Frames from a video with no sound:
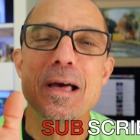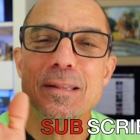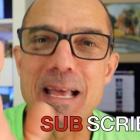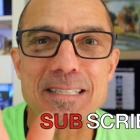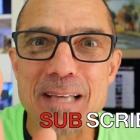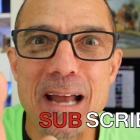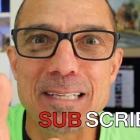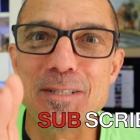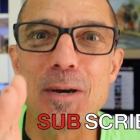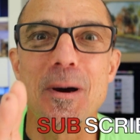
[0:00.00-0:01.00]
That's got to
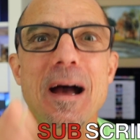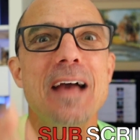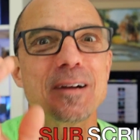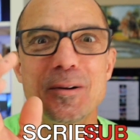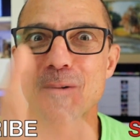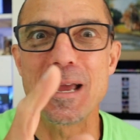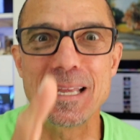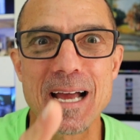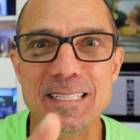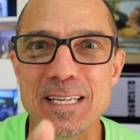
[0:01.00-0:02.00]
do it. I have a great
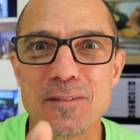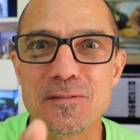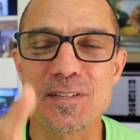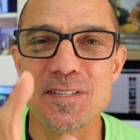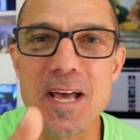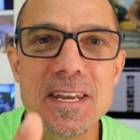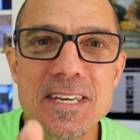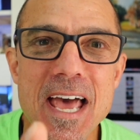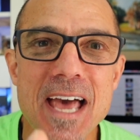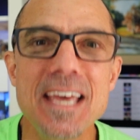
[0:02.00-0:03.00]
idea for
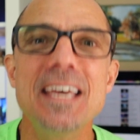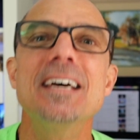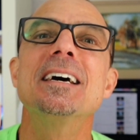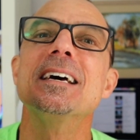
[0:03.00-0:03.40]
Sunday.